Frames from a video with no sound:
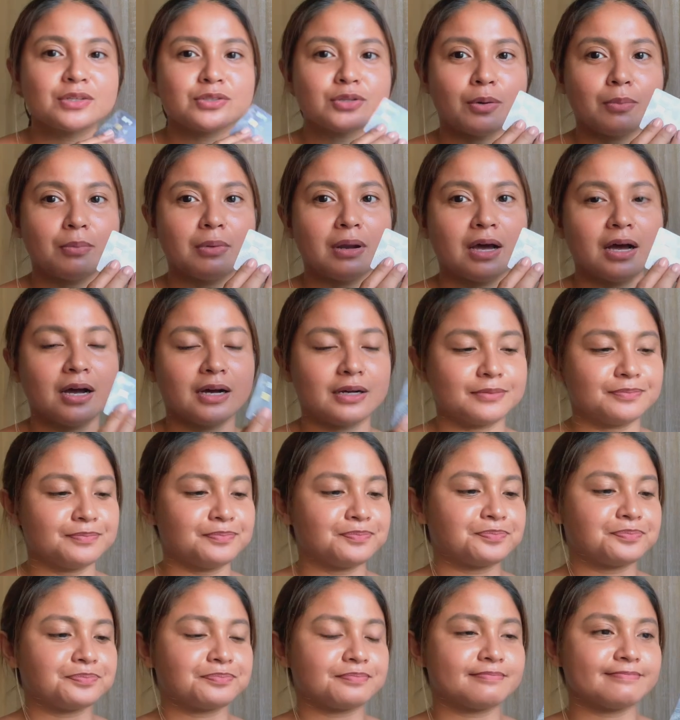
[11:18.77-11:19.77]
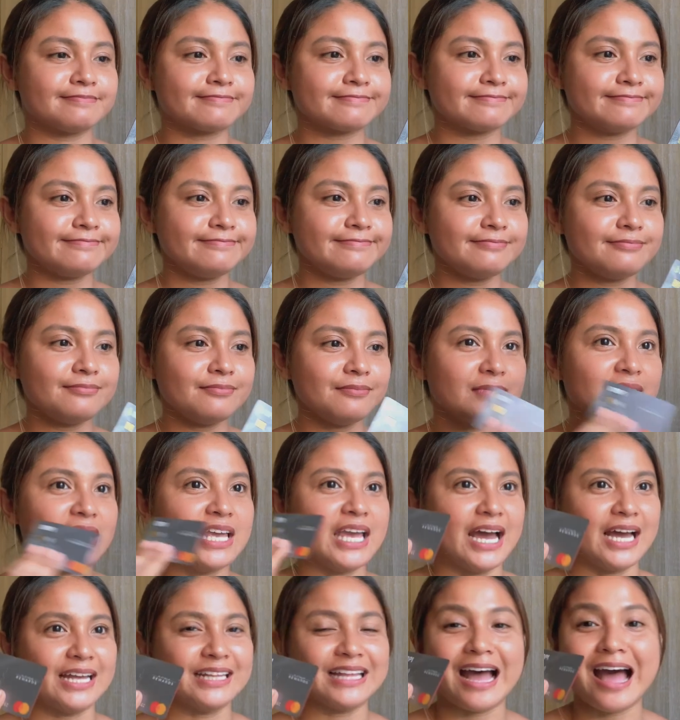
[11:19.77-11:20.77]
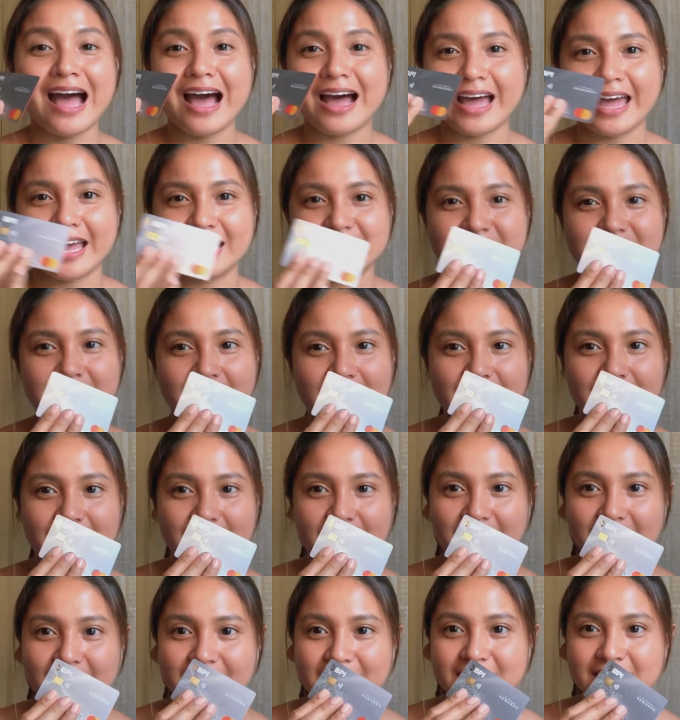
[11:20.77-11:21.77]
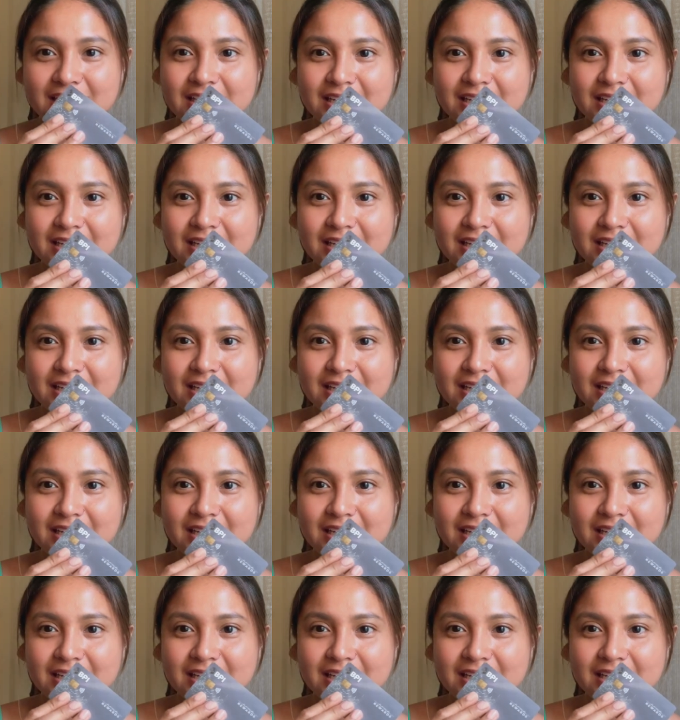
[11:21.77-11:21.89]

Sobrang, yeah, nakaka-excite lang.